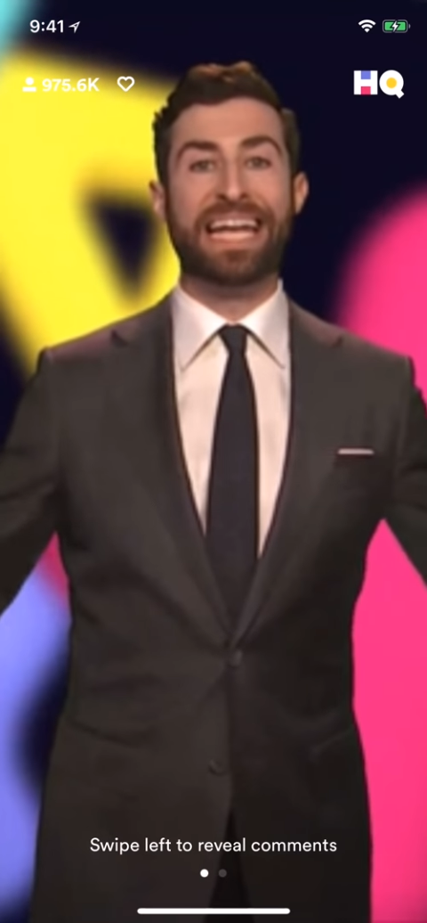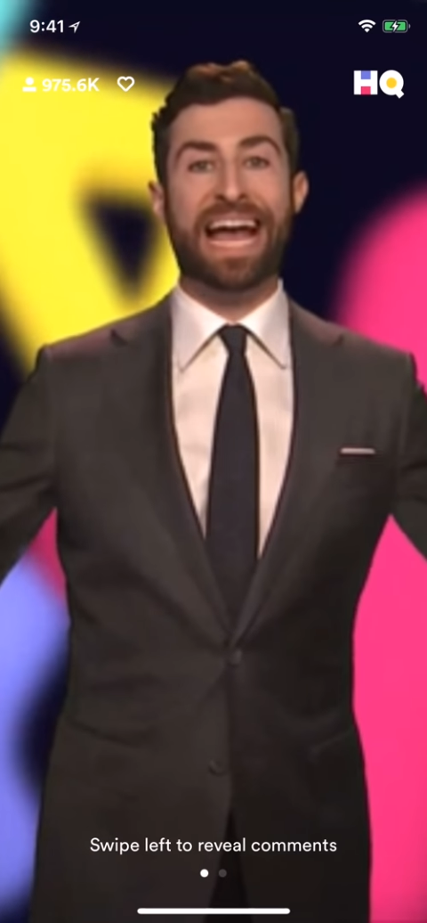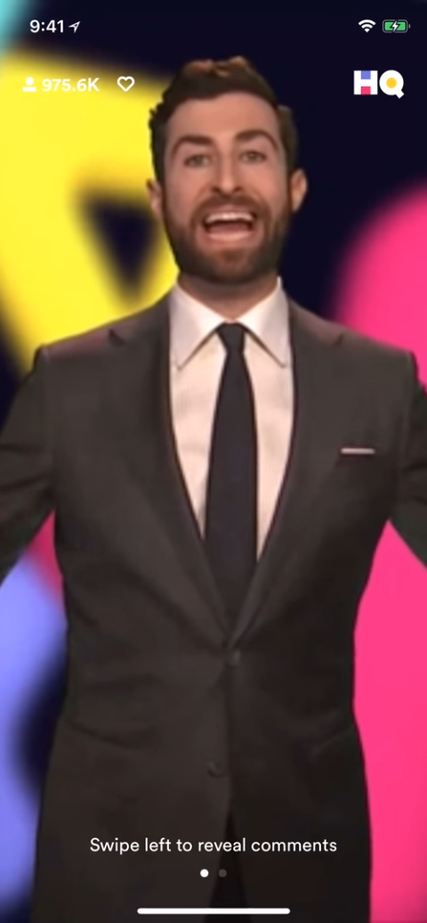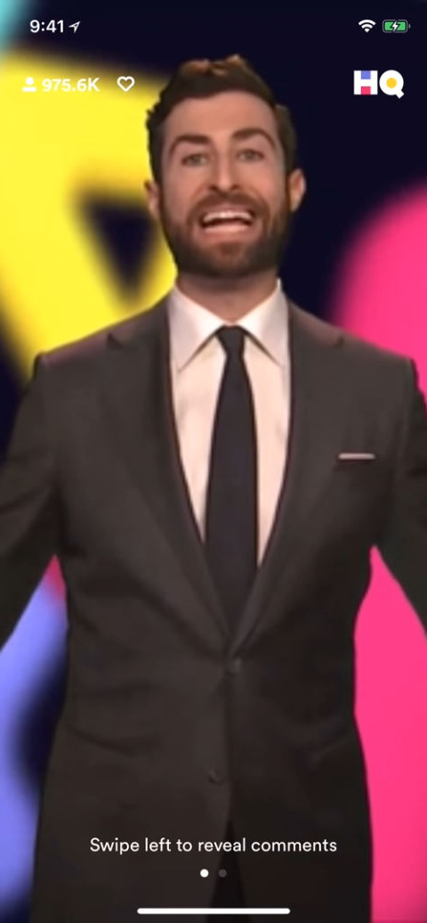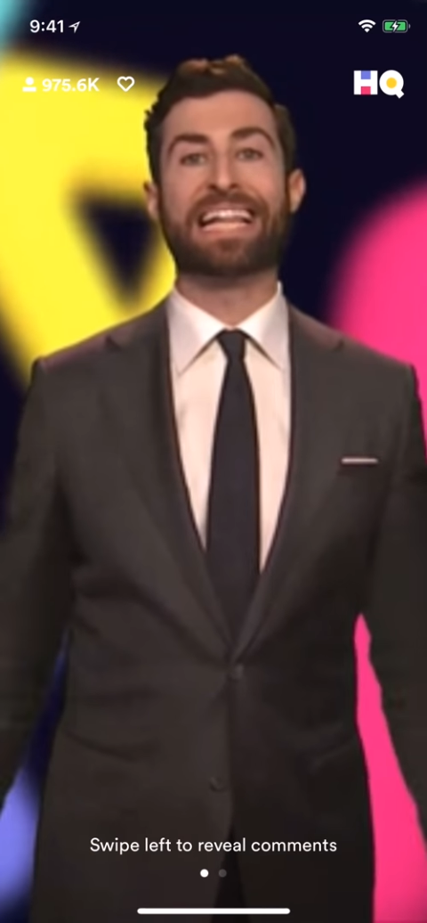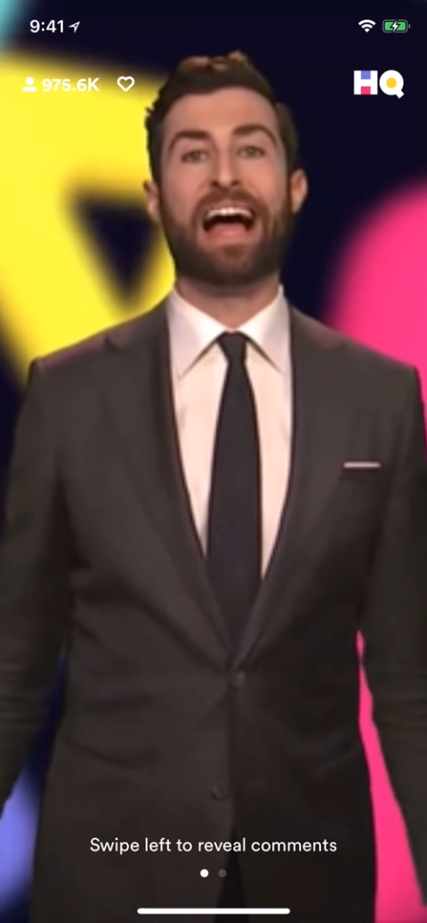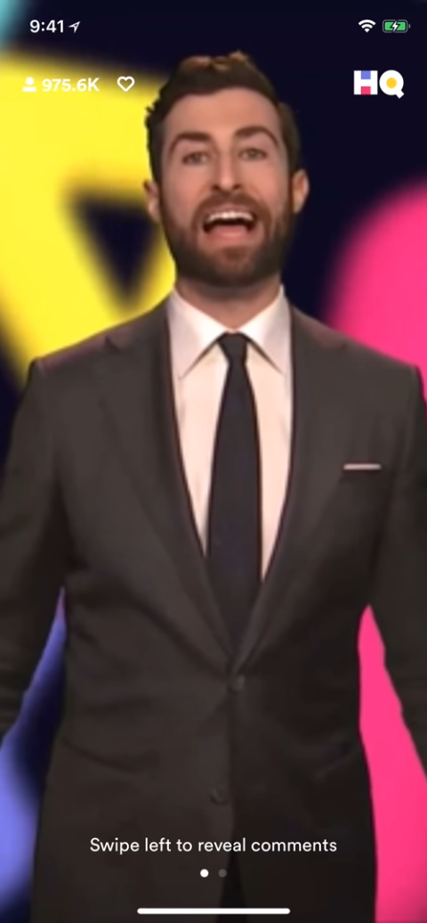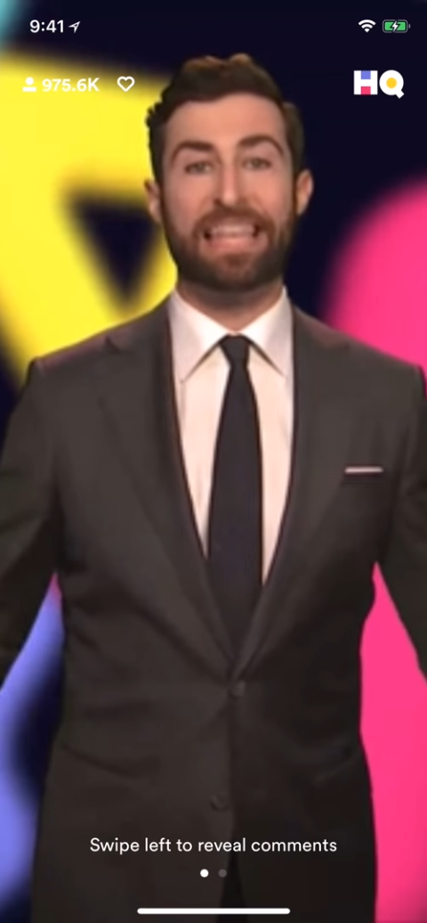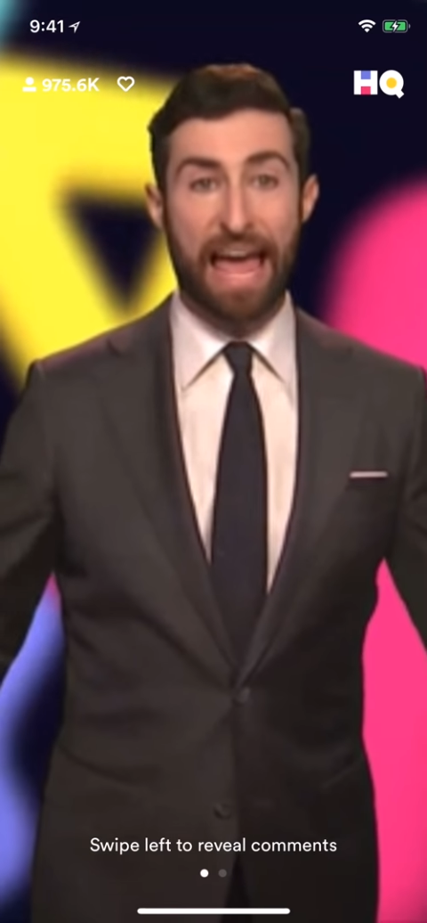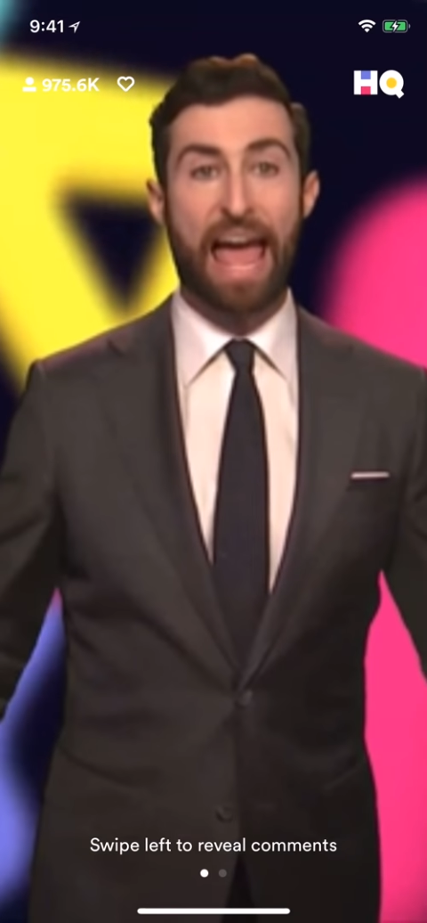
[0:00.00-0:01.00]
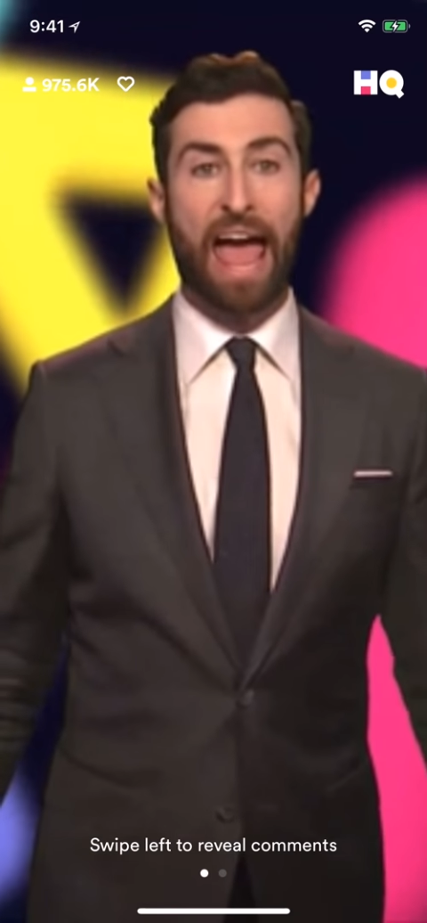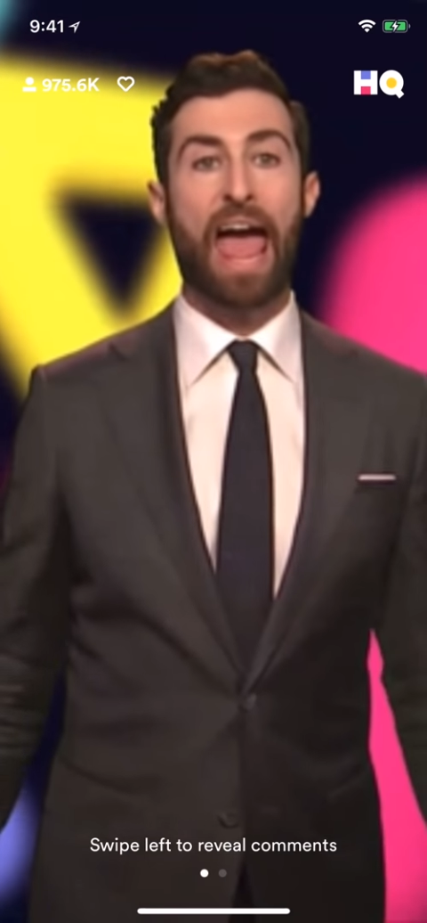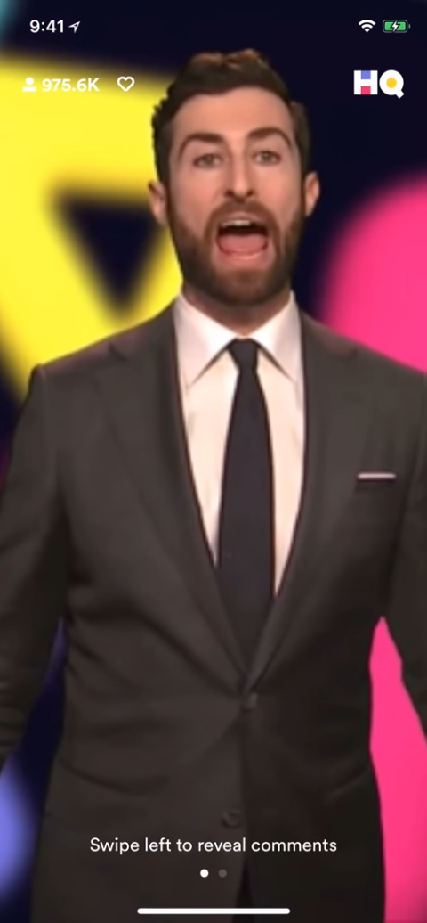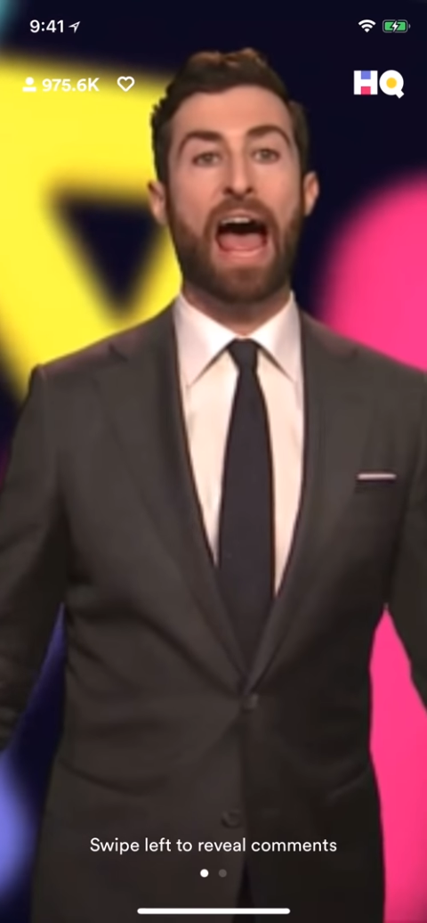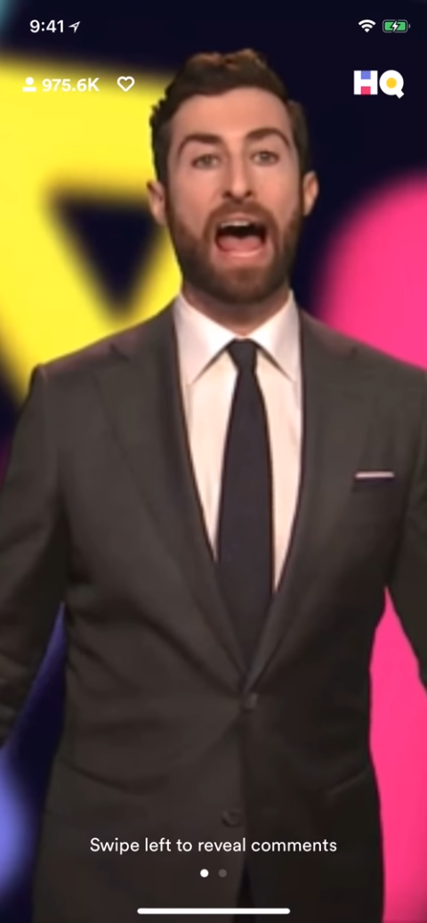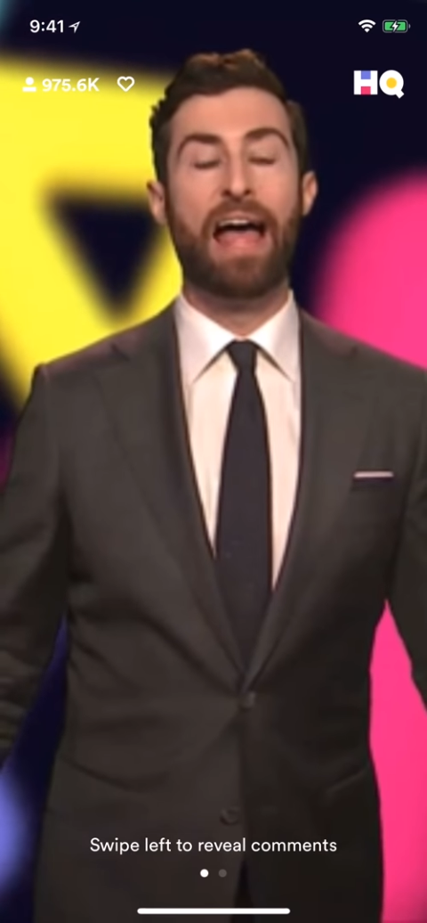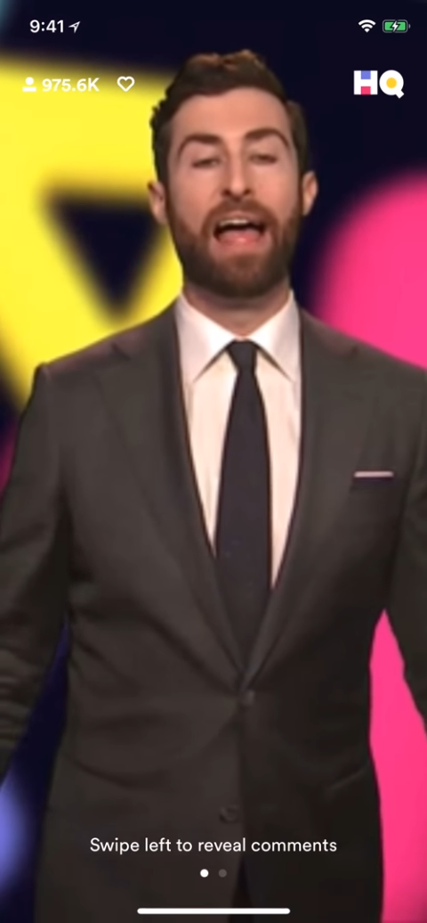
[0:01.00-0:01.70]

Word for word: 9 o'clock, yeah!